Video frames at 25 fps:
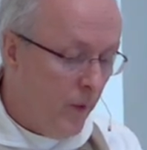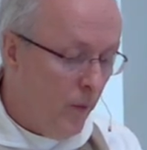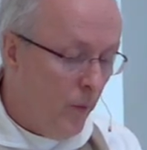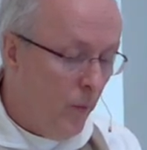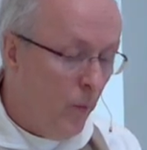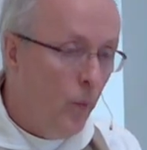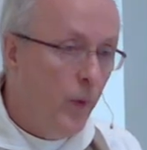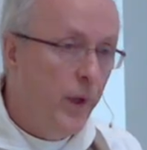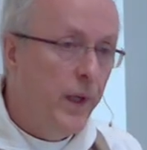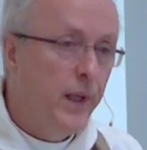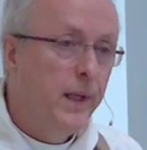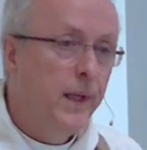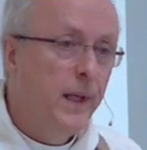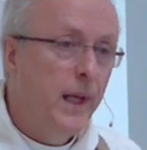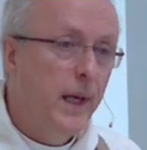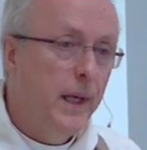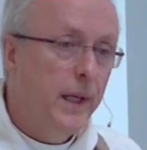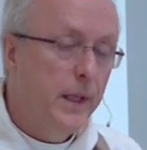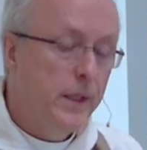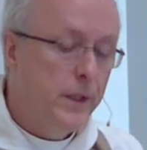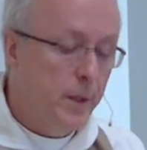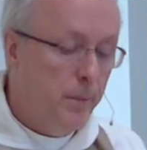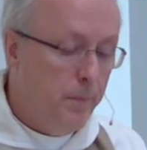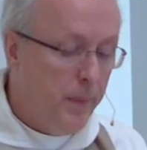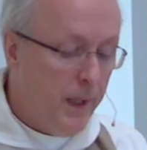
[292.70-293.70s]
We
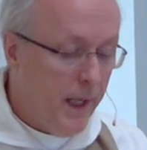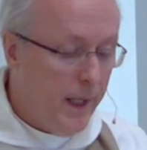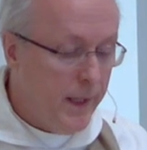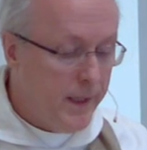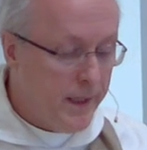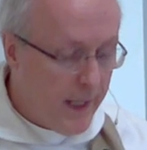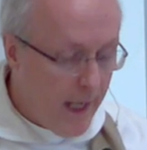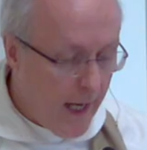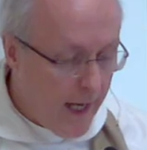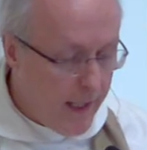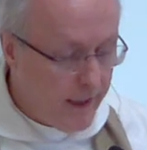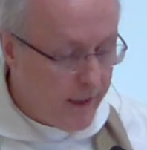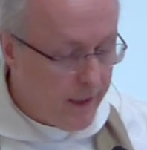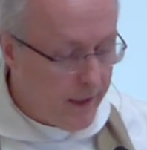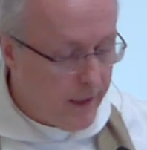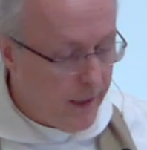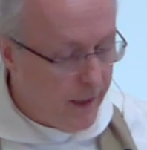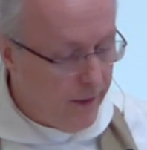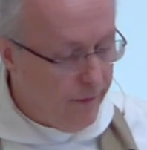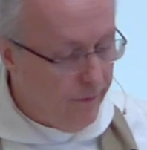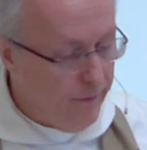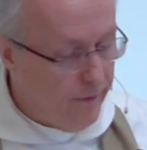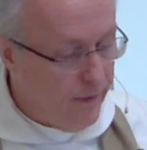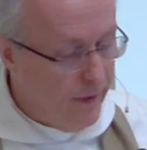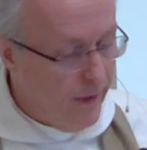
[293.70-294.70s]
need to be
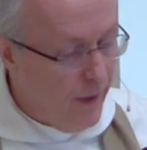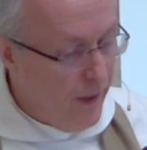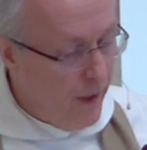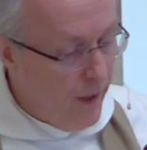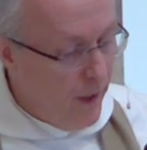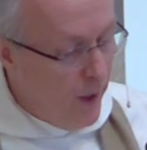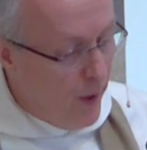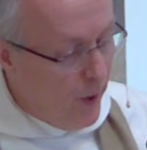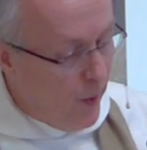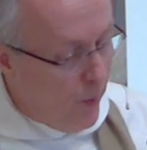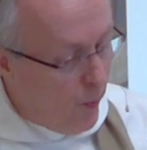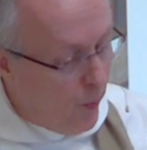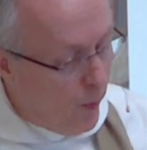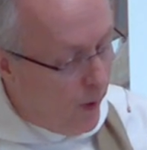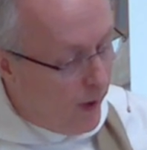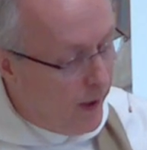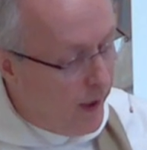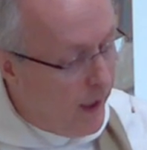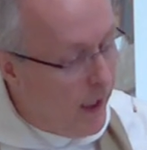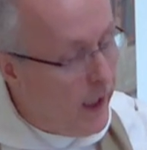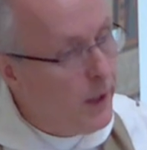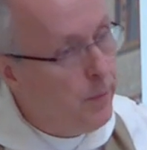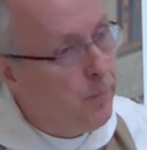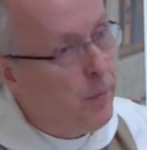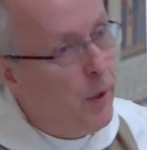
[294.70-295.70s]
attentive. We
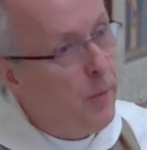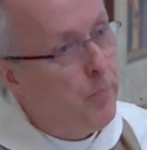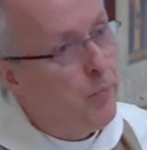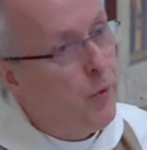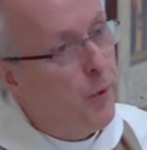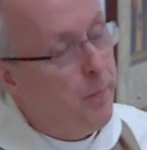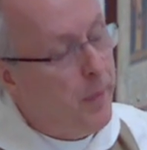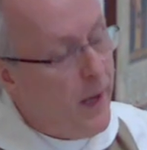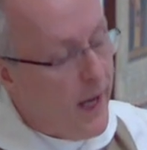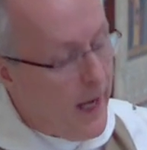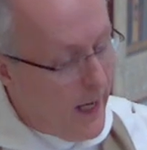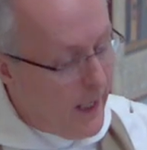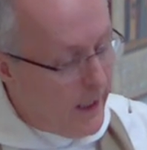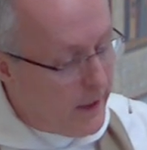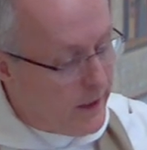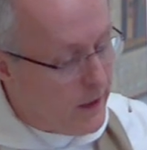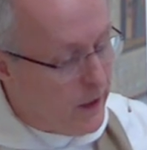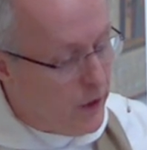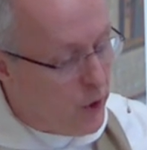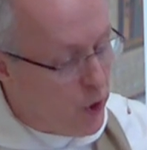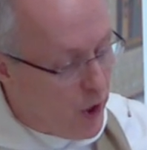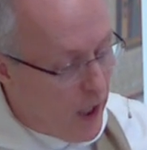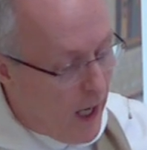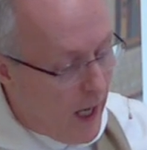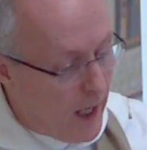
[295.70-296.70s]
need to be prepared to
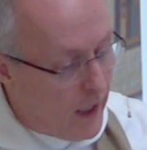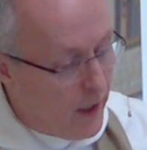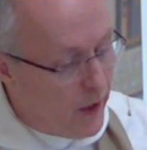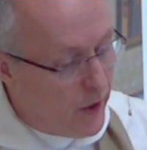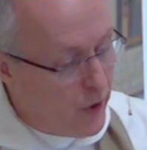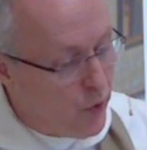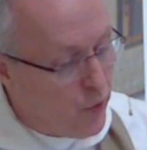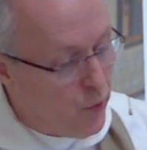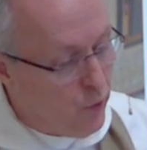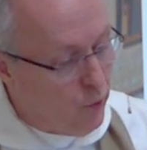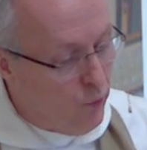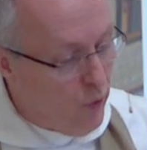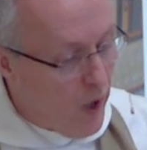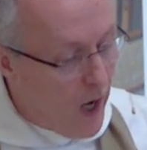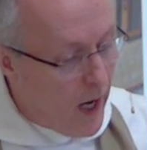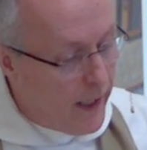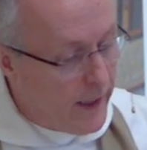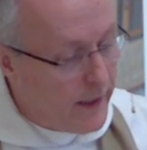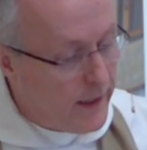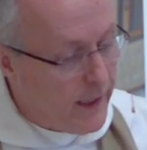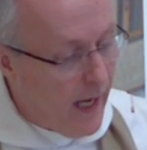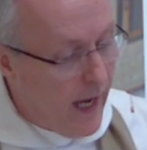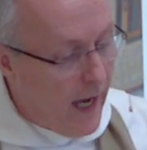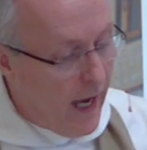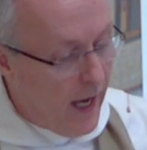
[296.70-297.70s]
challenge,
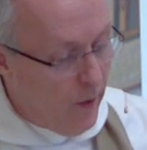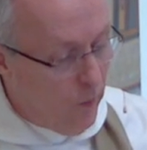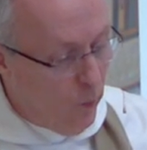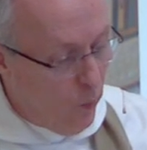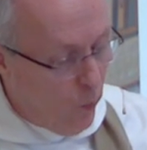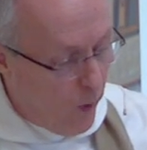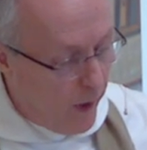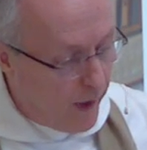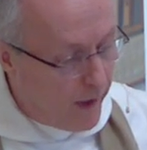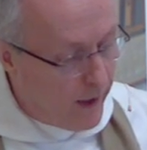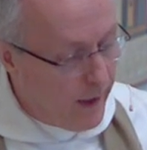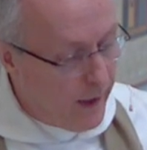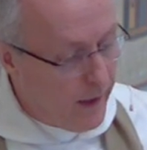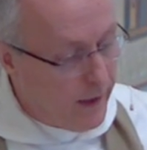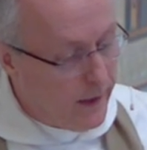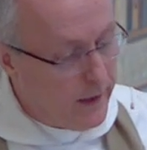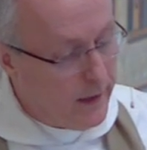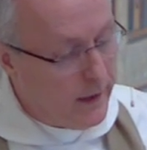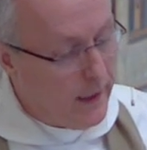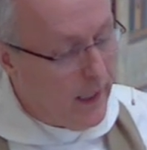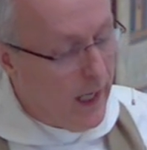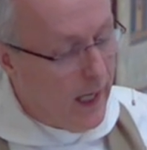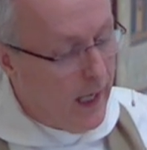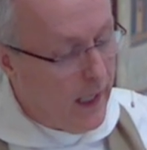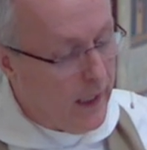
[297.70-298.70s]
write, and
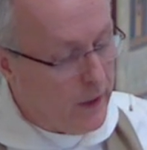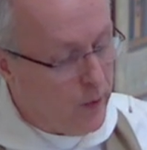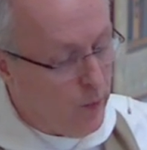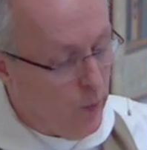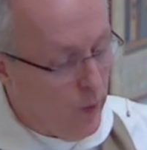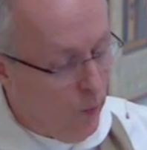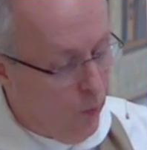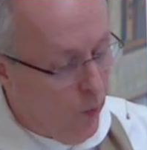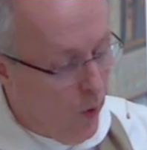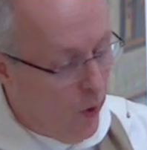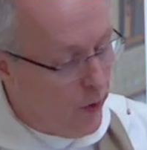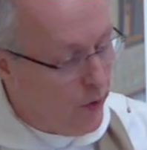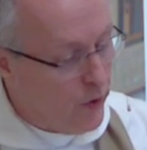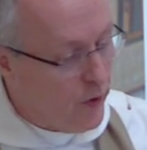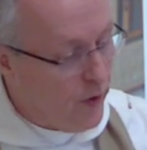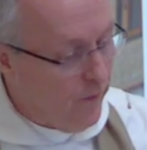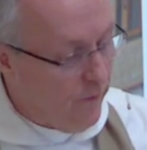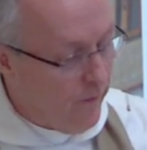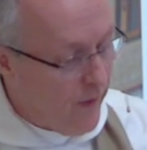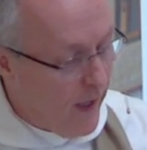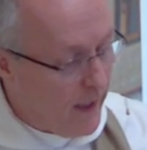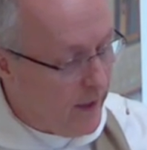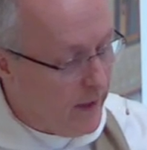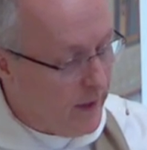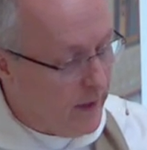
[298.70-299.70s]
witness as we watch
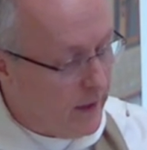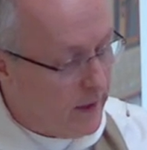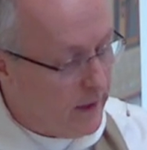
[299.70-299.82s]
events